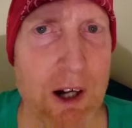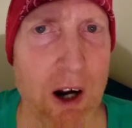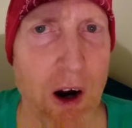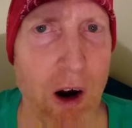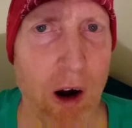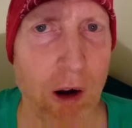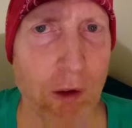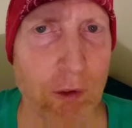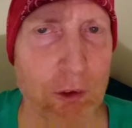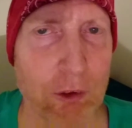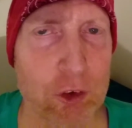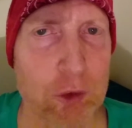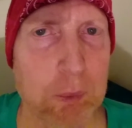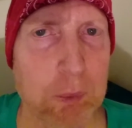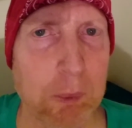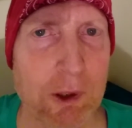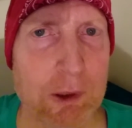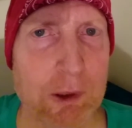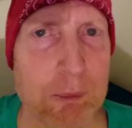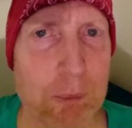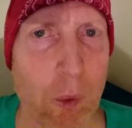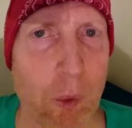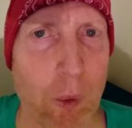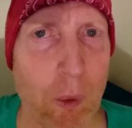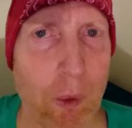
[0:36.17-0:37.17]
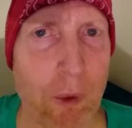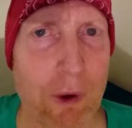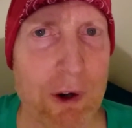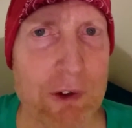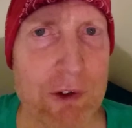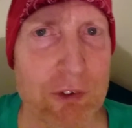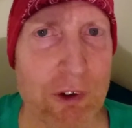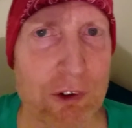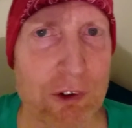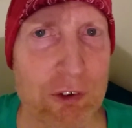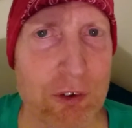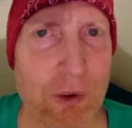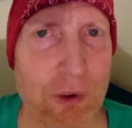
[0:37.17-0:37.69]
I'll explain more
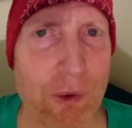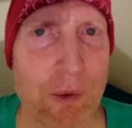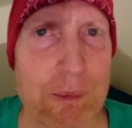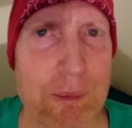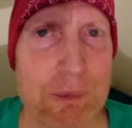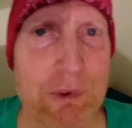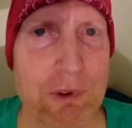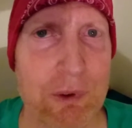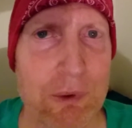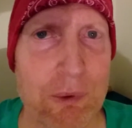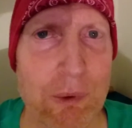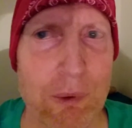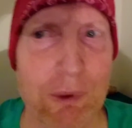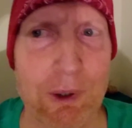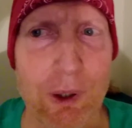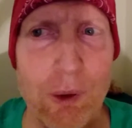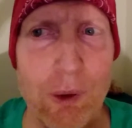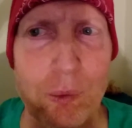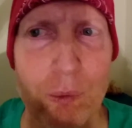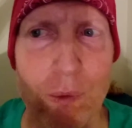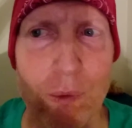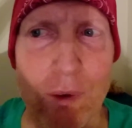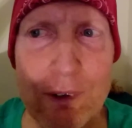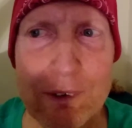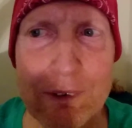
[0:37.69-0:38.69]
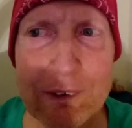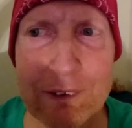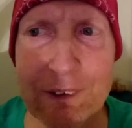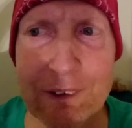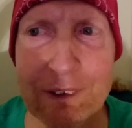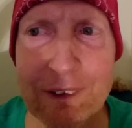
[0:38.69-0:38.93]
as I show them to you. Okay, hold on.